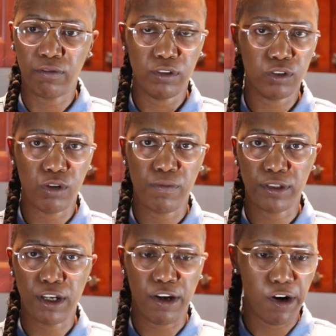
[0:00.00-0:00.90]
of the sweet
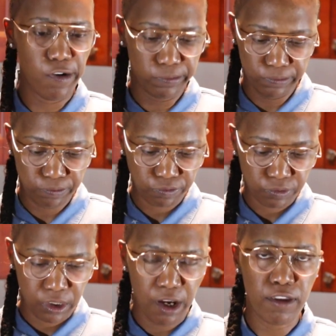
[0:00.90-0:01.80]
potato.
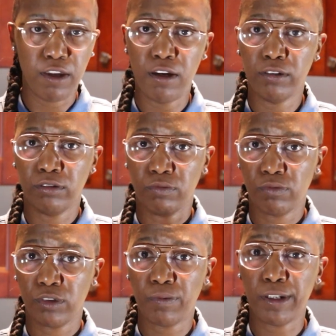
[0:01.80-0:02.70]
And then,
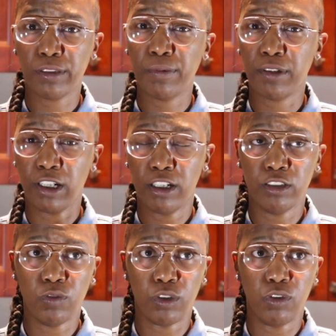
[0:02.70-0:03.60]
especially
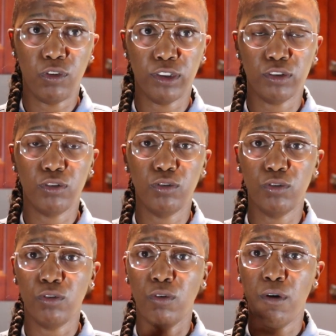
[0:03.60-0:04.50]
because we're going
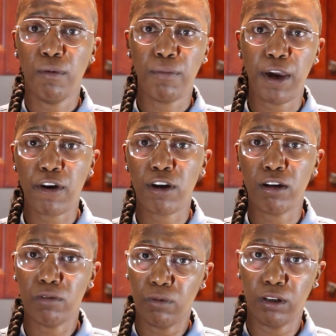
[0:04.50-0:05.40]
to pair
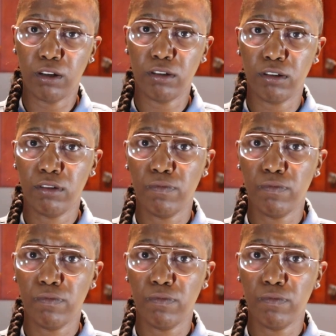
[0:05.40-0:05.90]
it with